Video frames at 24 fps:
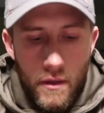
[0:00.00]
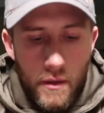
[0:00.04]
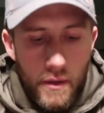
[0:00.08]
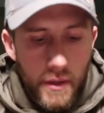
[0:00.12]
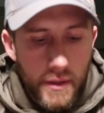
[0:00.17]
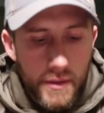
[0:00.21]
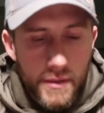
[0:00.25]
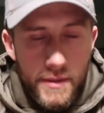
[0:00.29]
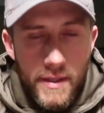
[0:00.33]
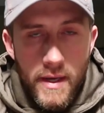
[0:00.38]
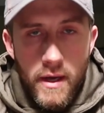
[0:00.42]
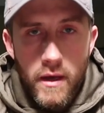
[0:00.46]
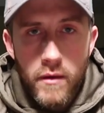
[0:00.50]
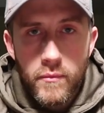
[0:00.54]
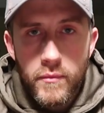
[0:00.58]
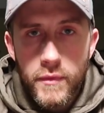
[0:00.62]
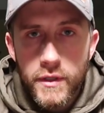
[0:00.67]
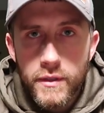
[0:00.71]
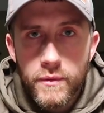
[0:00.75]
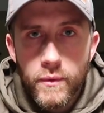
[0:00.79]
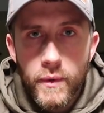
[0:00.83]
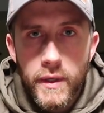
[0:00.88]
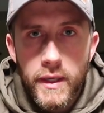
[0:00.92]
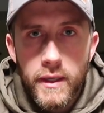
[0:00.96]
the sound
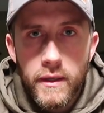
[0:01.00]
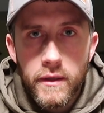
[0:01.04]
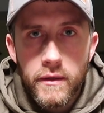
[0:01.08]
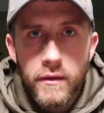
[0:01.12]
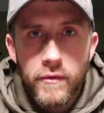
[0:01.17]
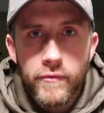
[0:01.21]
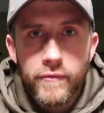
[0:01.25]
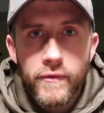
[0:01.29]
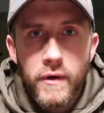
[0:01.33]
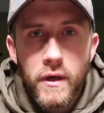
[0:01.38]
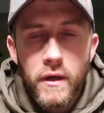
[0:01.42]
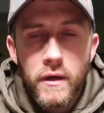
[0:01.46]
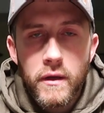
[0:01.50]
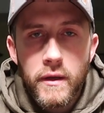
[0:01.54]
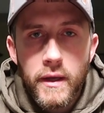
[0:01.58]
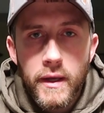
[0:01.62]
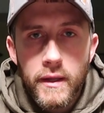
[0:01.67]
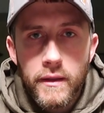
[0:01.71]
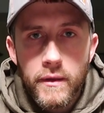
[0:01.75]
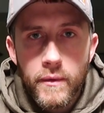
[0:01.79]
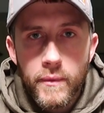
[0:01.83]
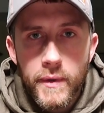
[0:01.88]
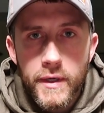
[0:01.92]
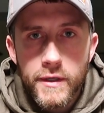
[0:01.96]
between the front
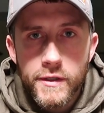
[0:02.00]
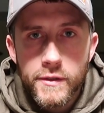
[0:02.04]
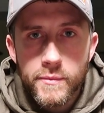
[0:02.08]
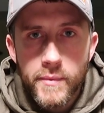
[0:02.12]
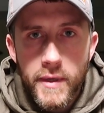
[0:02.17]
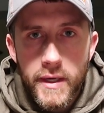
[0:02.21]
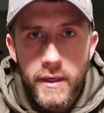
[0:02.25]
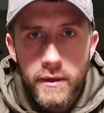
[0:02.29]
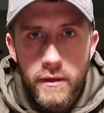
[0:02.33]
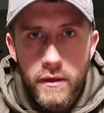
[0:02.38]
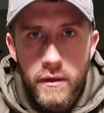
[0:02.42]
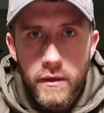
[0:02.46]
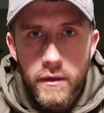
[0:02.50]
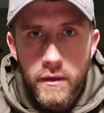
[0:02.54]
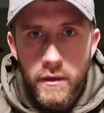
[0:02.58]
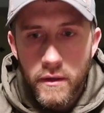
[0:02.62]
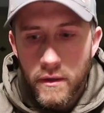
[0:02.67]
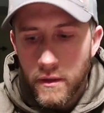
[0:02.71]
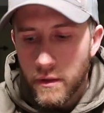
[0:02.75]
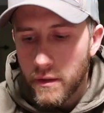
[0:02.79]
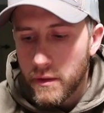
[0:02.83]
and the rear speaker.